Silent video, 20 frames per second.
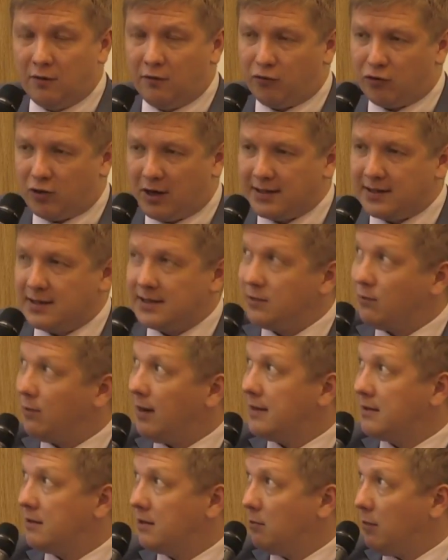For us, it's a
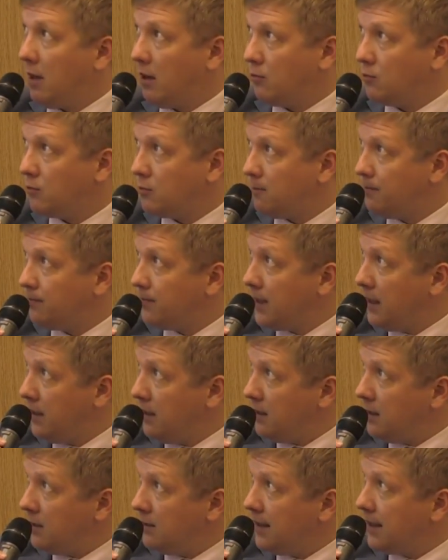vital amount.
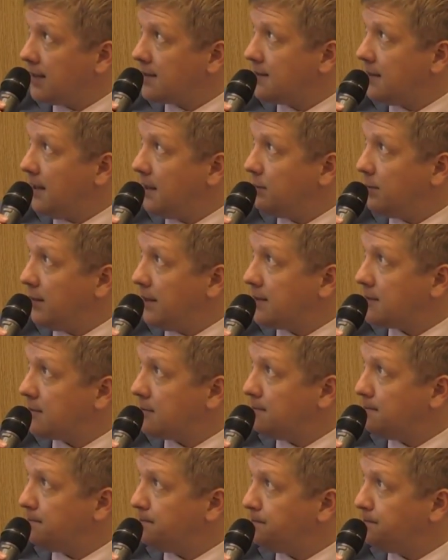Next slide, please.